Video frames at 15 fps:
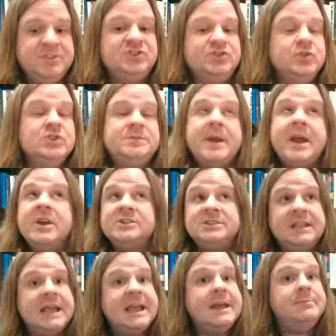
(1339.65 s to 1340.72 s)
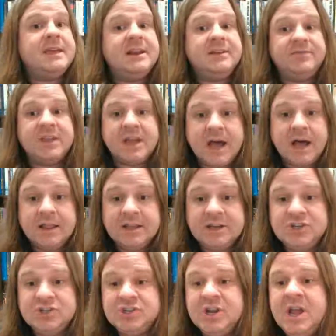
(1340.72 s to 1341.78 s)
Students' parents claimed that if the
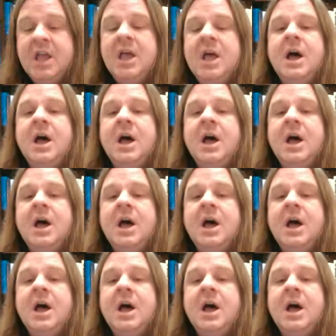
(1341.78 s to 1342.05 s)
college